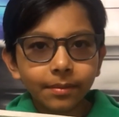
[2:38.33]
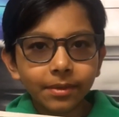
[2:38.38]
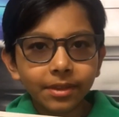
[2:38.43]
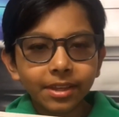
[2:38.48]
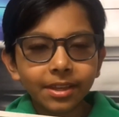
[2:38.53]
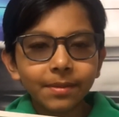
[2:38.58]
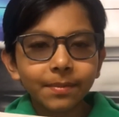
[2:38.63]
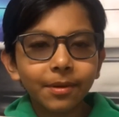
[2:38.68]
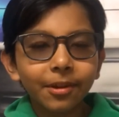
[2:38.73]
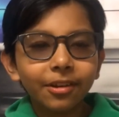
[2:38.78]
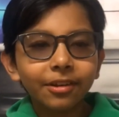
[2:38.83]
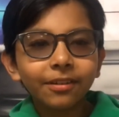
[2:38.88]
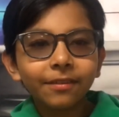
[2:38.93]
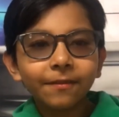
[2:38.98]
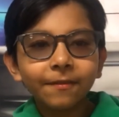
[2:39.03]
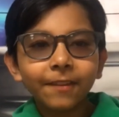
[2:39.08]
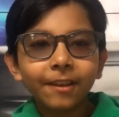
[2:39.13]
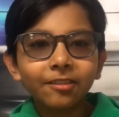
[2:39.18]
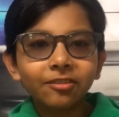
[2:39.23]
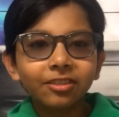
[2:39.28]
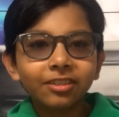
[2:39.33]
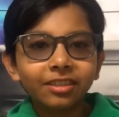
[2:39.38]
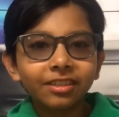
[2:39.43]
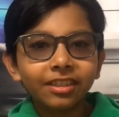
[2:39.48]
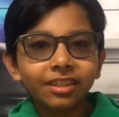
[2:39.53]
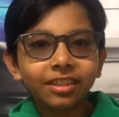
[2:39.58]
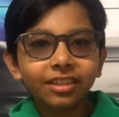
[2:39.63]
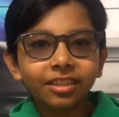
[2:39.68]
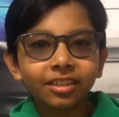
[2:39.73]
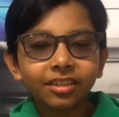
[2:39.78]
being part of Falcon
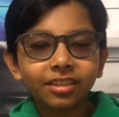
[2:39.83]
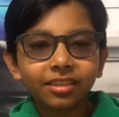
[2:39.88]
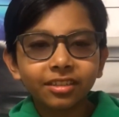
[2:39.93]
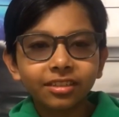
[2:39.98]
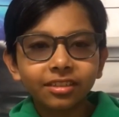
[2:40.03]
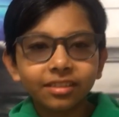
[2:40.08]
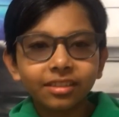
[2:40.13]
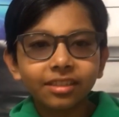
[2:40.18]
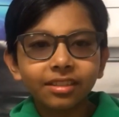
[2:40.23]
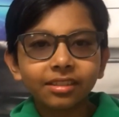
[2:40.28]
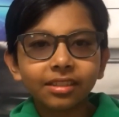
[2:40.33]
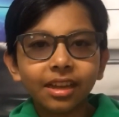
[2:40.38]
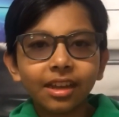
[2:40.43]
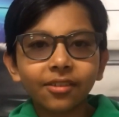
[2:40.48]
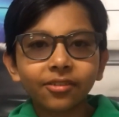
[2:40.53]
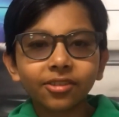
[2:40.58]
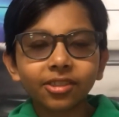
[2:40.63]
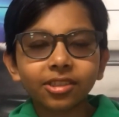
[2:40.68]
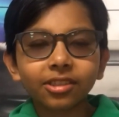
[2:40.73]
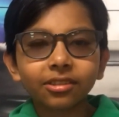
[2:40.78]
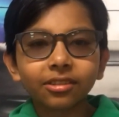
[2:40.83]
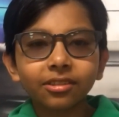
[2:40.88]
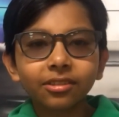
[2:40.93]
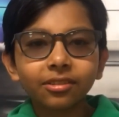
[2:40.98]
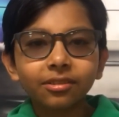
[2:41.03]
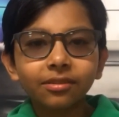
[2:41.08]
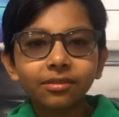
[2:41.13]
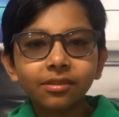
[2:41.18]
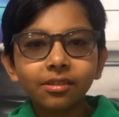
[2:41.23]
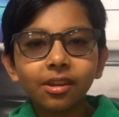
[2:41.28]
Nation is having to
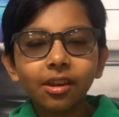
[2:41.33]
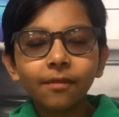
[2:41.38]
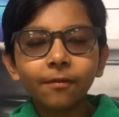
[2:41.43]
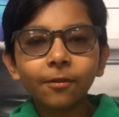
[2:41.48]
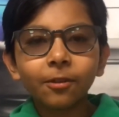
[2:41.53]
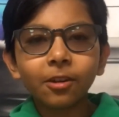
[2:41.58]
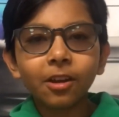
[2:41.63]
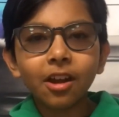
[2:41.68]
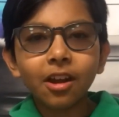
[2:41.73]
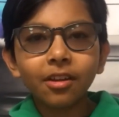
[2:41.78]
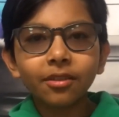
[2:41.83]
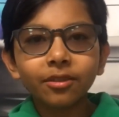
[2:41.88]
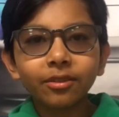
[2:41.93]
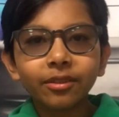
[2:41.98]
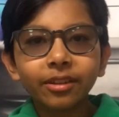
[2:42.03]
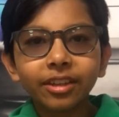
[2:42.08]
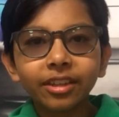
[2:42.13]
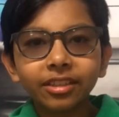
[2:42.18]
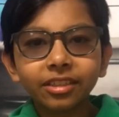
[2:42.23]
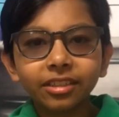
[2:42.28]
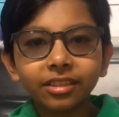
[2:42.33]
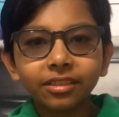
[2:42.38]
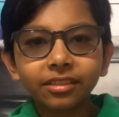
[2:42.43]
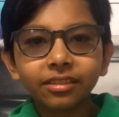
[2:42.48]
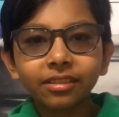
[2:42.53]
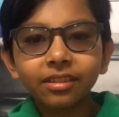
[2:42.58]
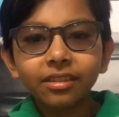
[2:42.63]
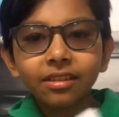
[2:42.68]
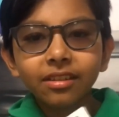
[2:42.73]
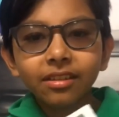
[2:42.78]
learn for other
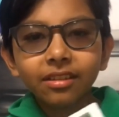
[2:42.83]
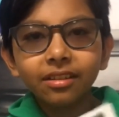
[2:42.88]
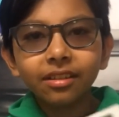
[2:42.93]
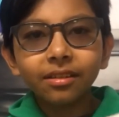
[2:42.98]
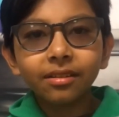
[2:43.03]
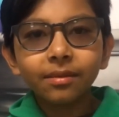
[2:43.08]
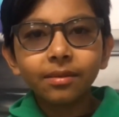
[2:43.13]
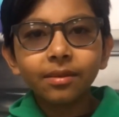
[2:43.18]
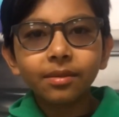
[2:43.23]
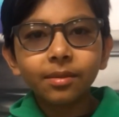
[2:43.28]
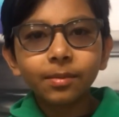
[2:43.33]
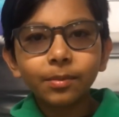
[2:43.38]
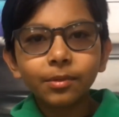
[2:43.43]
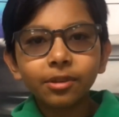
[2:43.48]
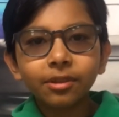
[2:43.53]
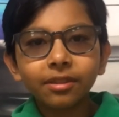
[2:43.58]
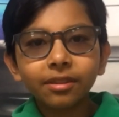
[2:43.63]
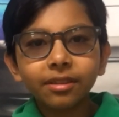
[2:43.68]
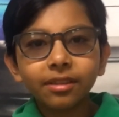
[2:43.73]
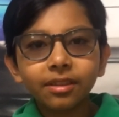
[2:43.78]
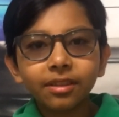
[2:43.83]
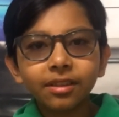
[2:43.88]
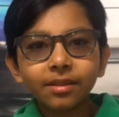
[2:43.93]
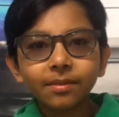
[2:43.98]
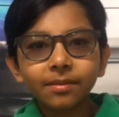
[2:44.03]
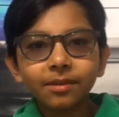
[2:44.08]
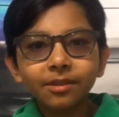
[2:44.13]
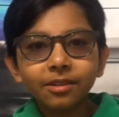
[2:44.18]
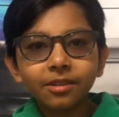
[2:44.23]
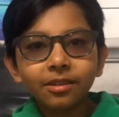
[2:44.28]
nations. The, the book
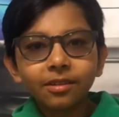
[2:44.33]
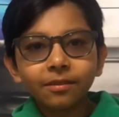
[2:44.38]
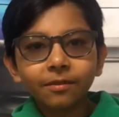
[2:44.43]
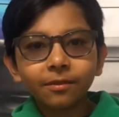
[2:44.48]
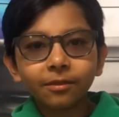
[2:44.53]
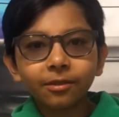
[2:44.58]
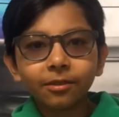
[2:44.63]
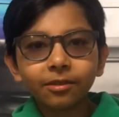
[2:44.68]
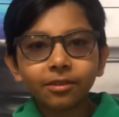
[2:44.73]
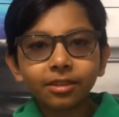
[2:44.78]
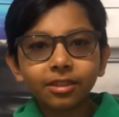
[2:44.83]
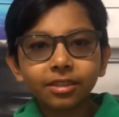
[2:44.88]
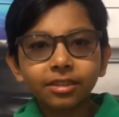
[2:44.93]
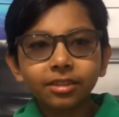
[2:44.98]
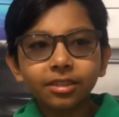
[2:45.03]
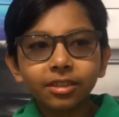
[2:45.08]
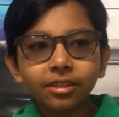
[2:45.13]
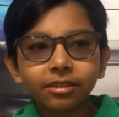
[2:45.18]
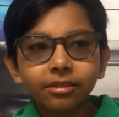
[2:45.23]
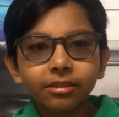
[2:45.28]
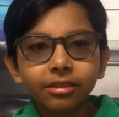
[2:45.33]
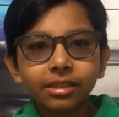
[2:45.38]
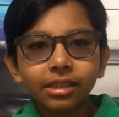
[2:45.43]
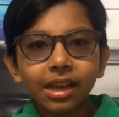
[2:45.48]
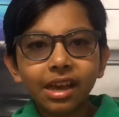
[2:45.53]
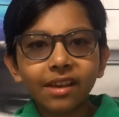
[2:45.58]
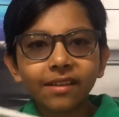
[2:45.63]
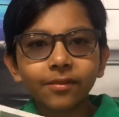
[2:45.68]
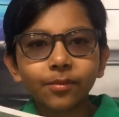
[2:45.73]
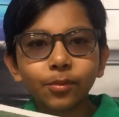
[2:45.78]
theme for this year is
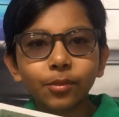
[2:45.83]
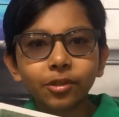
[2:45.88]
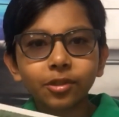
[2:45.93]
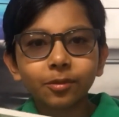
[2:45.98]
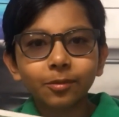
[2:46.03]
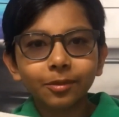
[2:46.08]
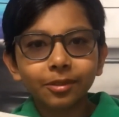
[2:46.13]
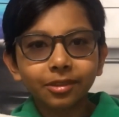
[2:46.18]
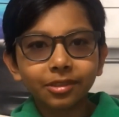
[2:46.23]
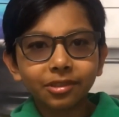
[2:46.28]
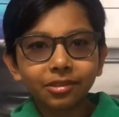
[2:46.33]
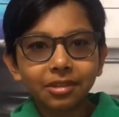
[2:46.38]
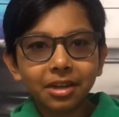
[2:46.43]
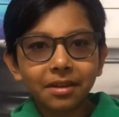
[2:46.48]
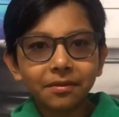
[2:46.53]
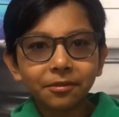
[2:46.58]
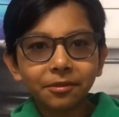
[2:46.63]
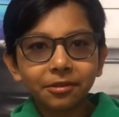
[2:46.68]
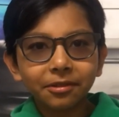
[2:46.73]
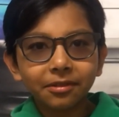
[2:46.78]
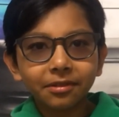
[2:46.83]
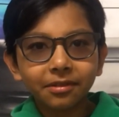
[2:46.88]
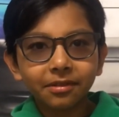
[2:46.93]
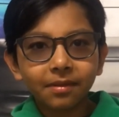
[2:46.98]
Have Book world Travel.